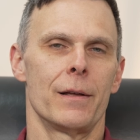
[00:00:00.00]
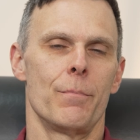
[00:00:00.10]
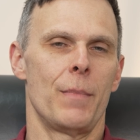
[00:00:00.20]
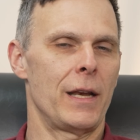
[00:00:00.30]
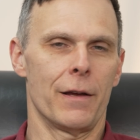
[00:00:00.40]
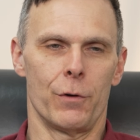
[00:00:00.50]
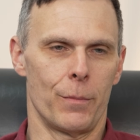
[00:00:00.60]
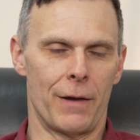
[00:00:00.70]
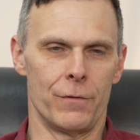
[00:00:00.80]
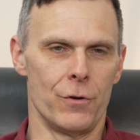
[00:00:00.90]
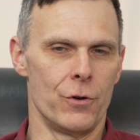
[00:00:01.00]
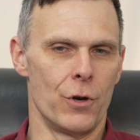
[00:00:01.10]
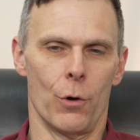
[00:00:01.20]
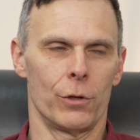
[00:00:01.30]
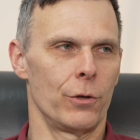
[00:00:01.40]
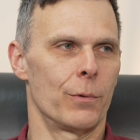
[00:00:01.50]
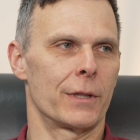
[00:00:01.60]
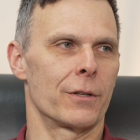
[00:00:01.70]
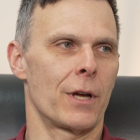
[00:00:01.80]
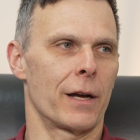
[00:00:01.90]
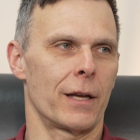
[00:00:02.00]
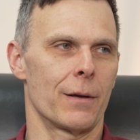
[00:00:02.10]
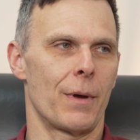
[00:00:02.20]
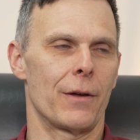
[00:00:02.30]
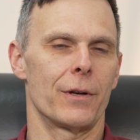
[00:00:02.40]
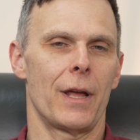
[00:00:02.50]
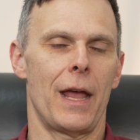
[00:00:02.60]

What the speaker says: many of whom have no clue what they're talking about.